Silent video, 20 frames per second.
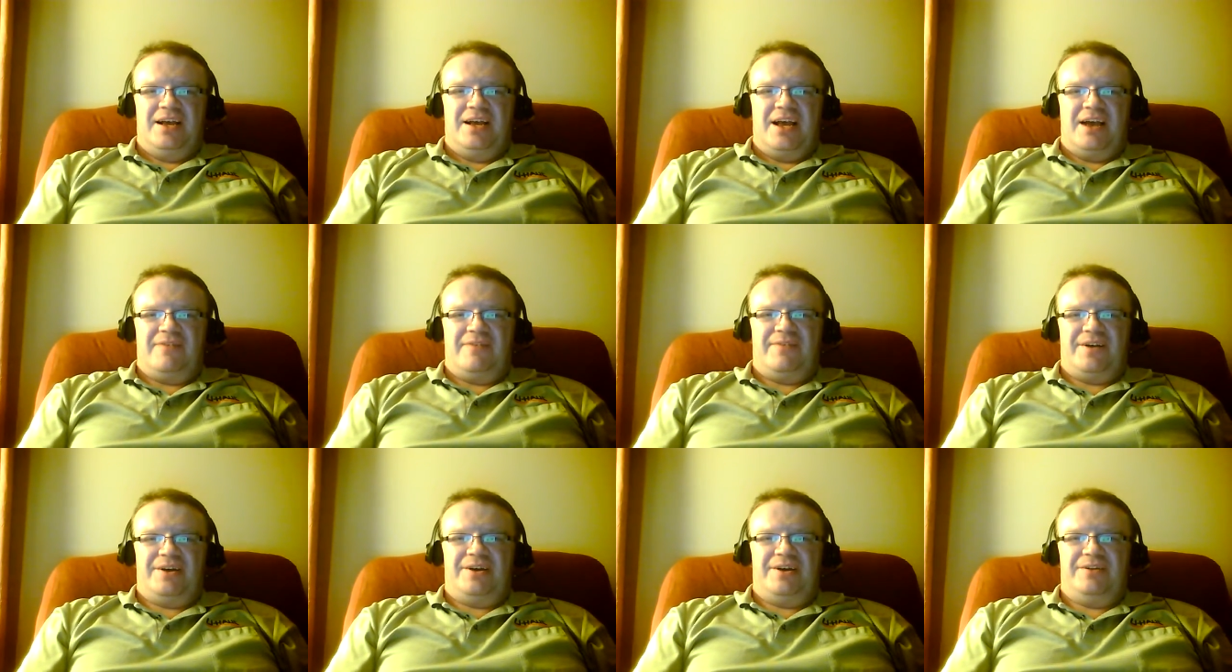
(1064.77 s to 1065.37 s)

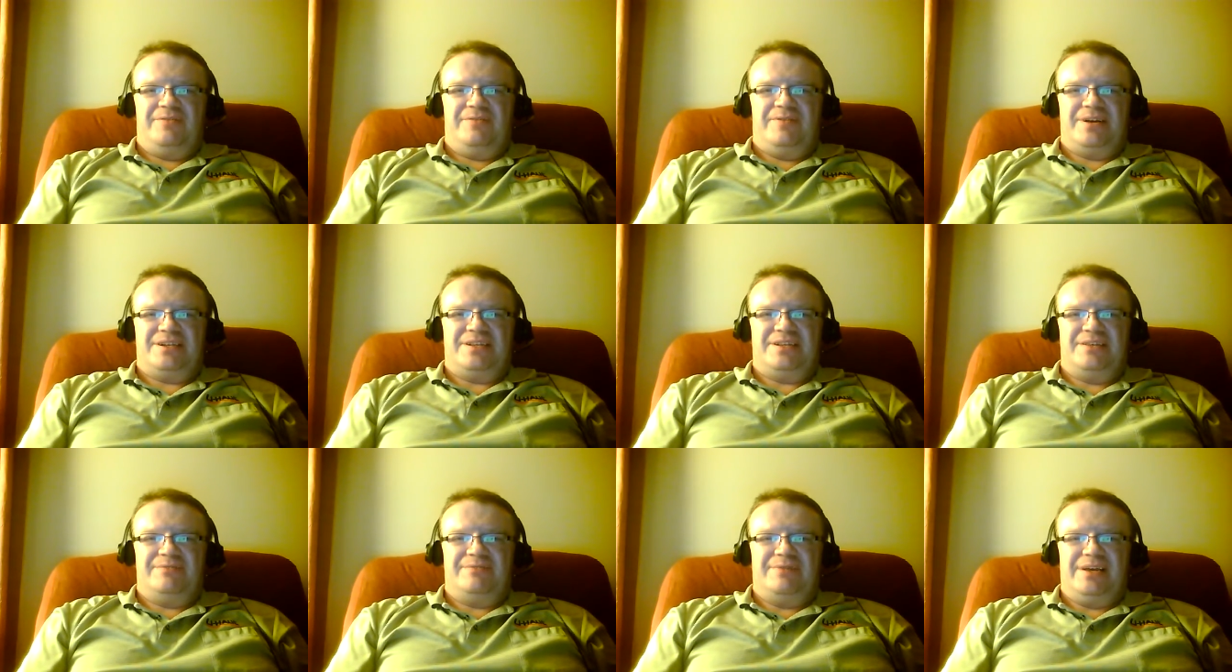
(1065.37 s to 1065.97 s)
have a good
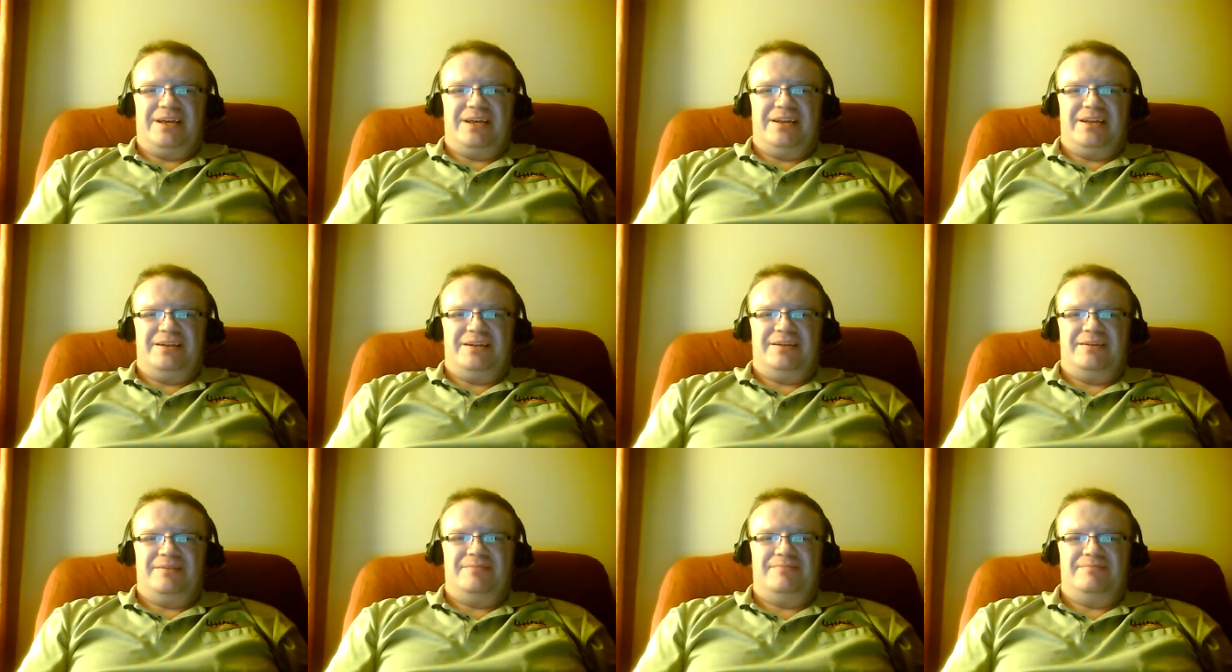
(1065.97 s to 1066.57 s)
rest of the weekend.
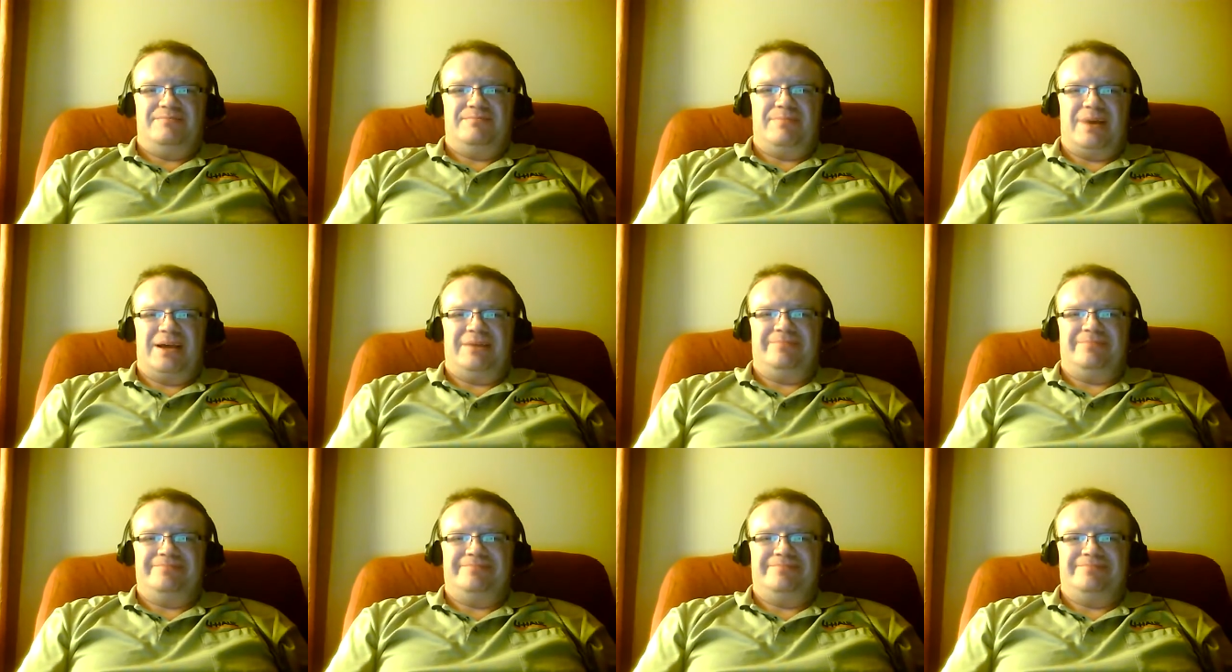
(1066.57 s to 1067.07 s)
Bye.